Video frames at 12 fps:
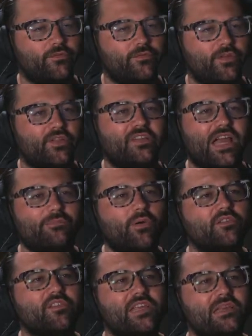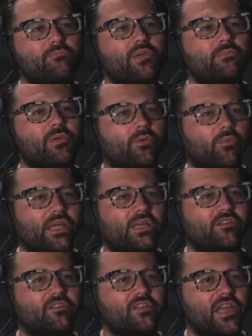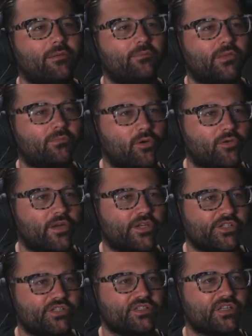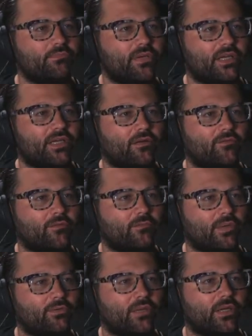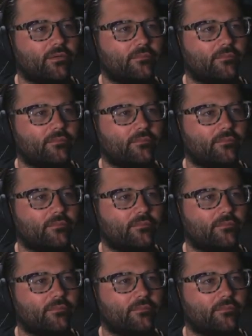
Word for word: The signposting can be a bit weak in this game, and the motivations can be kind of a bit weak.